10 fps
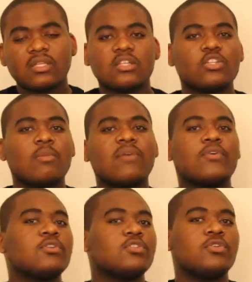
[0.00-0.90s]
So my
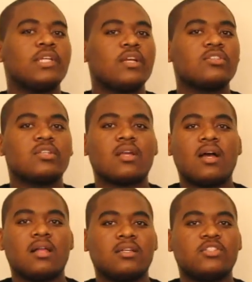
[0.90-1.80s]
first 2 years in
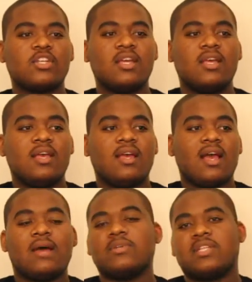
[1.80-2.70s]
college,
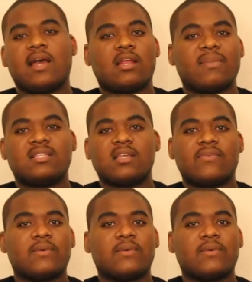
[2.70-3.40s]
I was doubting myself.